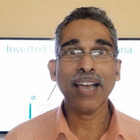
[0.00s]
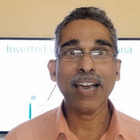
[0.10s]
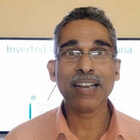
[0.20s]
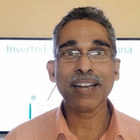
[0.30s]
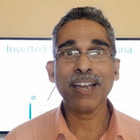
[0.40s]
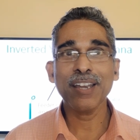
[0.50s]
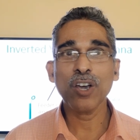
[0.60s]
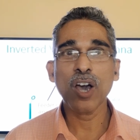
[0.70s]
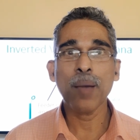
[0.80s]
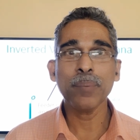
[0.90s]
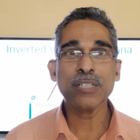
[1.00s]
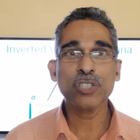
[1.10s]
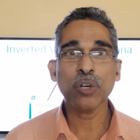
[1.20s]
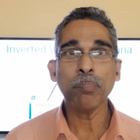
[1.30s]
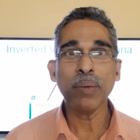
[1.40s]
a radio
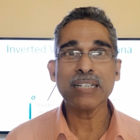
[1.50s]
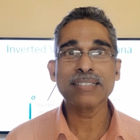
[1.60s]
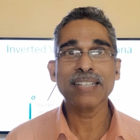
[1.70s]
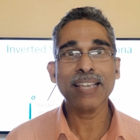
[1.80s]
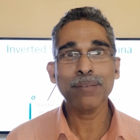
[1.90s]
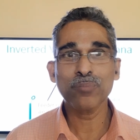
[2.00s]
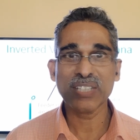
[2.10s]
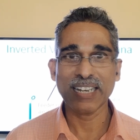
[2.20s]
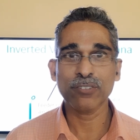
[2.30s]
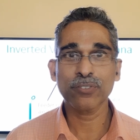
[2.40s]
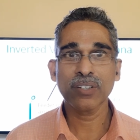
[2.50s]
amateur builds himself.